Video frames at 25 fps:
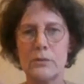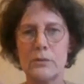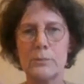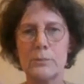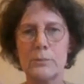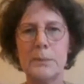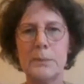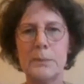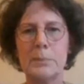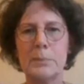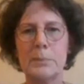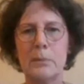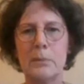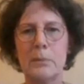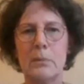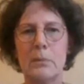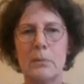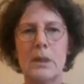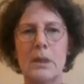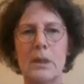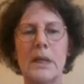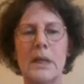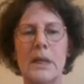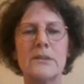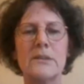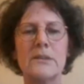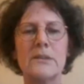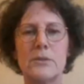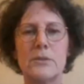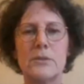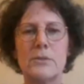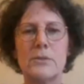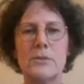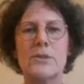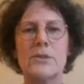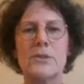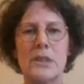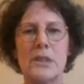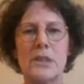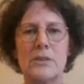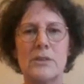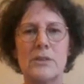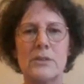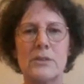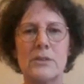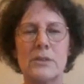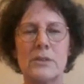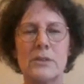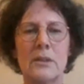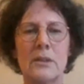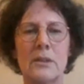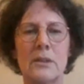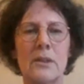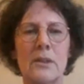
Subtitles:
of people, attitude change.